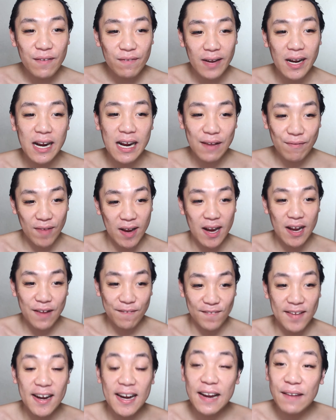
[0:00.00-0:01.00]
very, very,
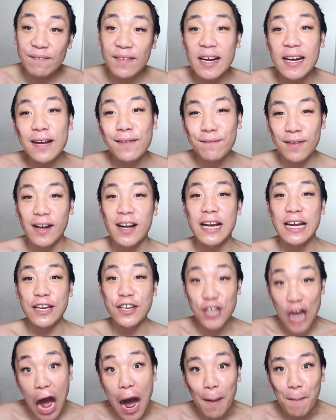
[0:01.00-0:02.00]
very, very, very
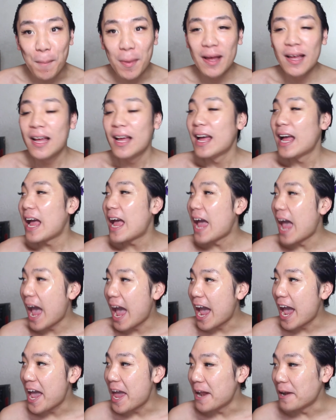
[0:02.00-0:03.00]
dumb.
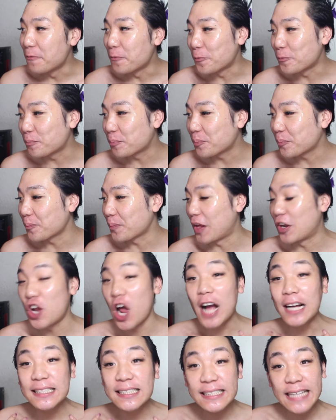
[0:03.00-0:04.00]
And
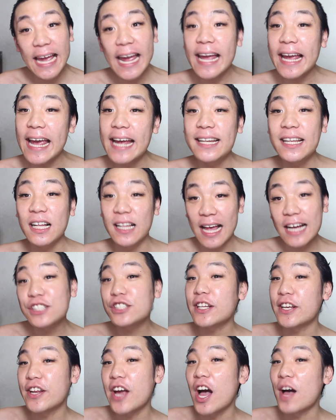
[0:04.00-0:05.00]
not saying
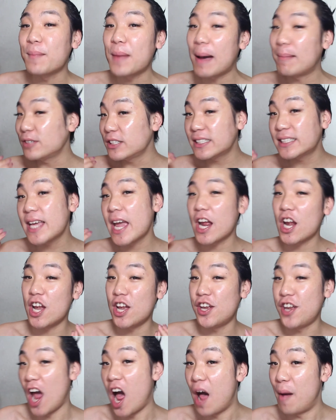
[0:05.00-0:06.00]
intellectually dumb, I'm just saying
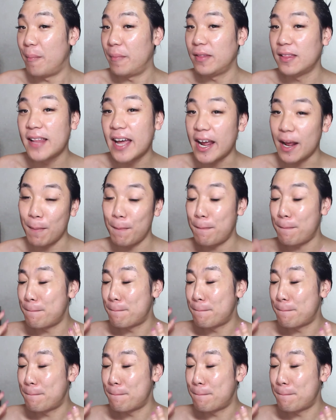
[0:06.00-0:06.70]
dumb. Like,